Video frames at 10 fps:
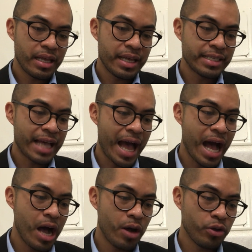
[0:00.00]
is
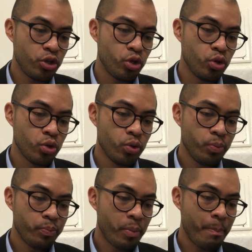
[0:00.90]
how you
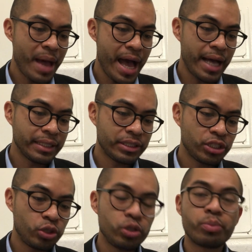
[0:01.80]
pass
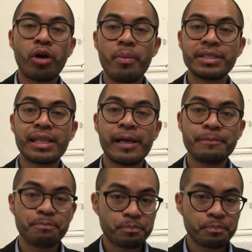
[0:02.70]
to the promised land.